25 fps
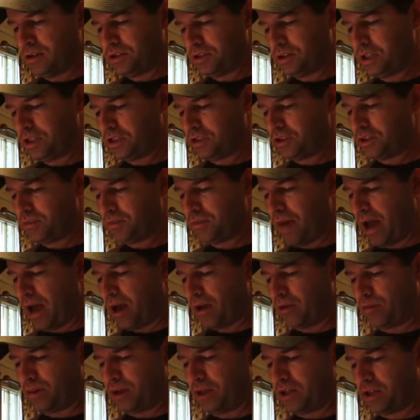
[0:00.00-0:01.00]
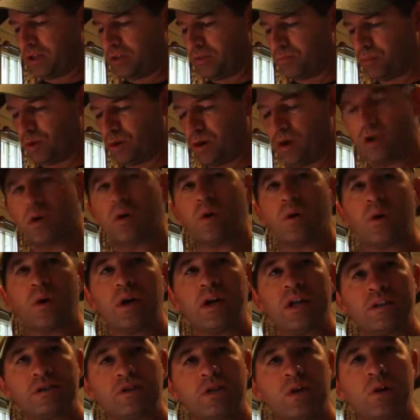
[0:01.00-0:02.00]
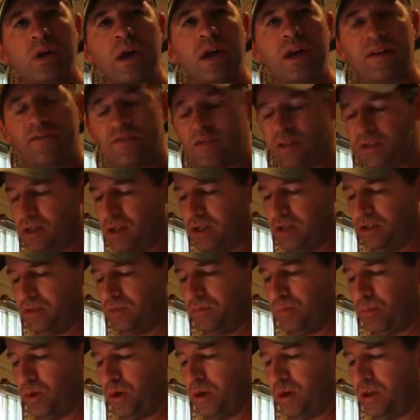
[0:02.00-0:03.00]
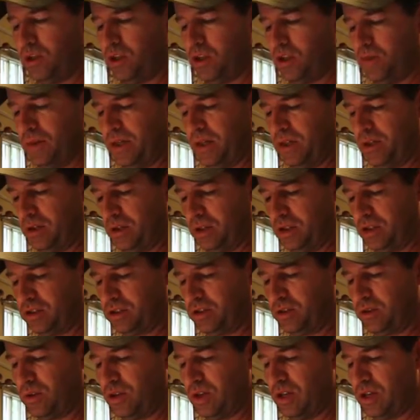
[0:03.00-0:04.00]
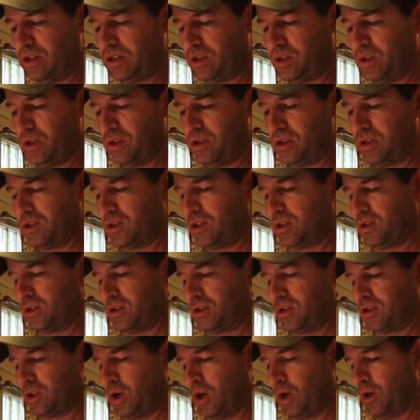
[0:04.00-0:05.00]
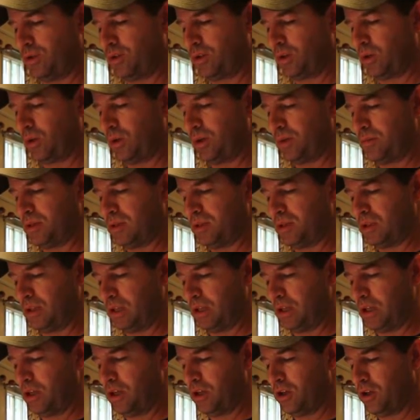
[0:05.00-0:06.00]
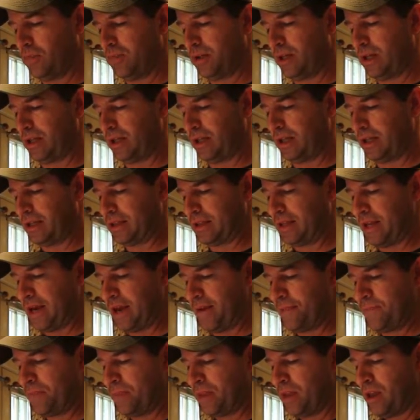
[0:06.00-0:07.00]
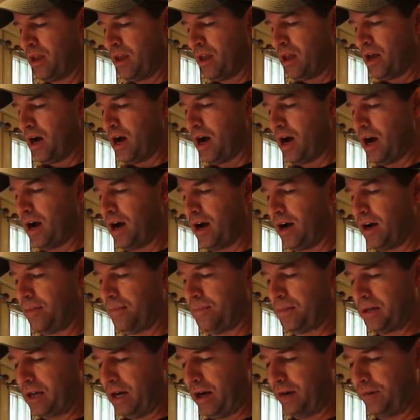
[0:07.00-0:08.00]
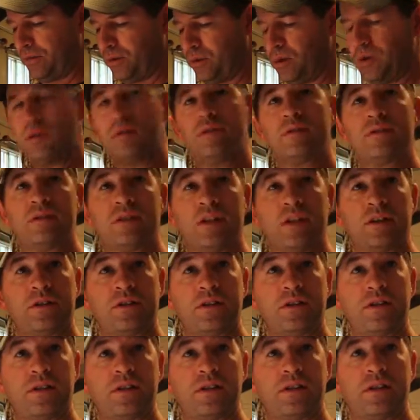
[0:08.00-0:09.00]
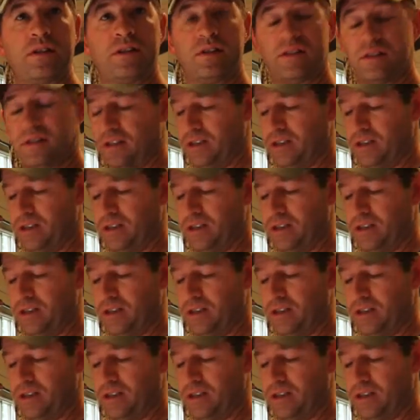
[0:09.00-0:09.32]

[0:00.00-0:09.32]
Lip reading: just about ready to boil. It's okay if it does boil a little bit. It's good to just scald the cream just a little bit like that. Be careful not to